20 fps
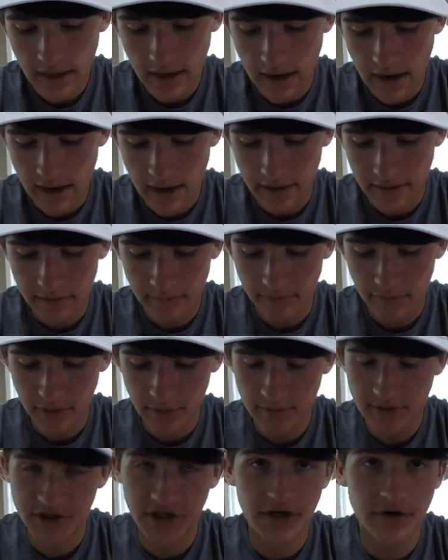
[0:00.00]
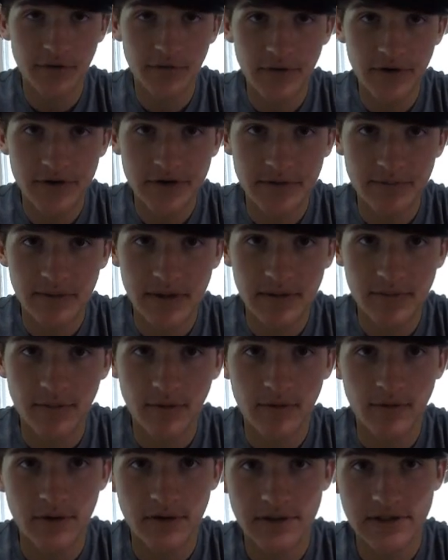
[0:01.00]
and pretty much interview some
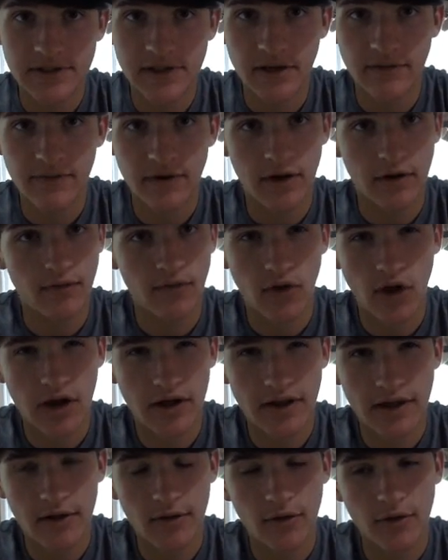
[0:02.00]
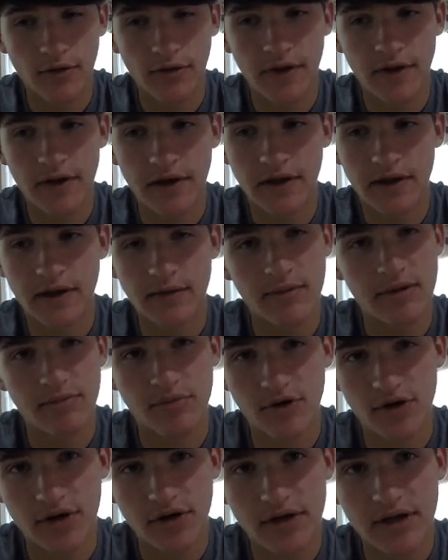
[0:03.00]
people and stuff. And I'll vlog that whole thing. That'd be
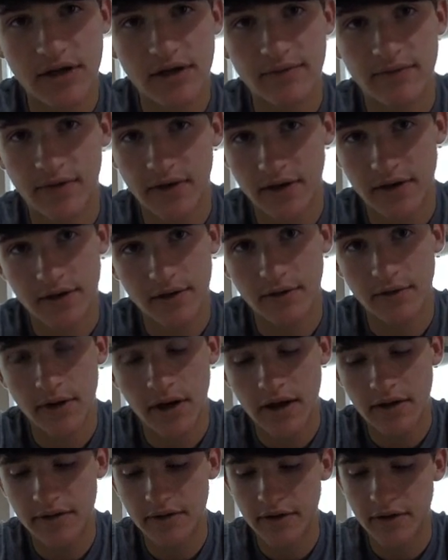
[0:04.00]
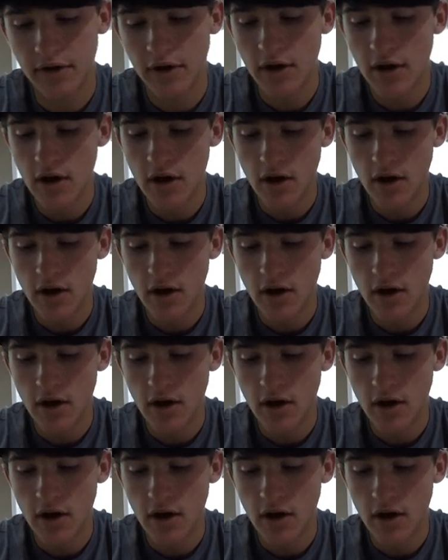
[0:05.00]
pretty neat if I get to go down there.